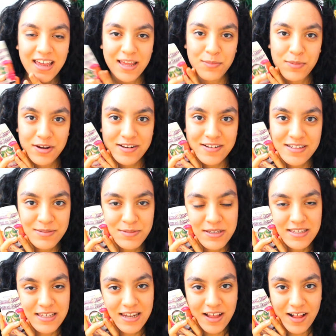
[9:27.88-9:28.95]
and Merry
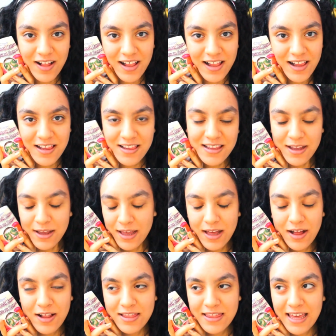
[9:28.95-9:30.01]
Christmas and all
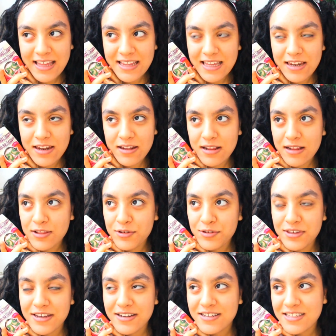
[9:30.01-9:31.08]
all that, and New
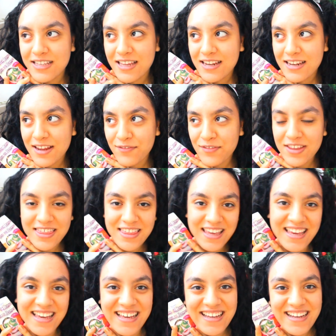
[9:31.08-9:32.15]
Year's and
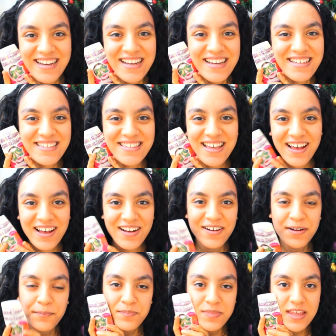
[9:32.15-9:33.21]
everything. So
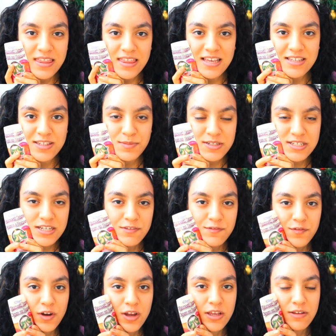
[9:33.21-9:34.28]
thank you so much guys
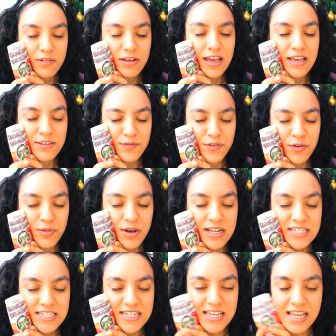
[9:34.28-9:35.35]
for, guys for
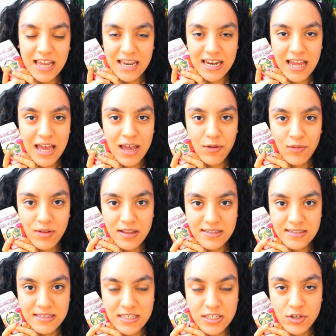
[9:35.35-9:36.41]
watching, and I will
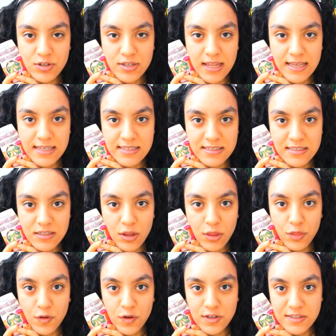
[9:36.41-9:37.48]
see you next
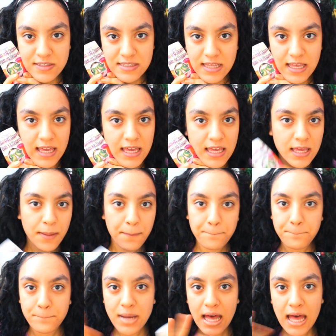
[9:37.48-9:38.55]
Thursday.
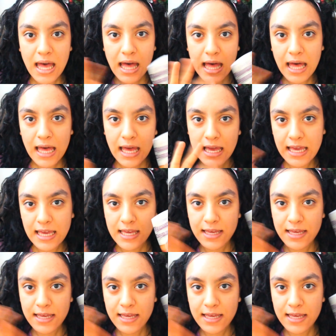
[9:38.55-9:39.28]
Bye.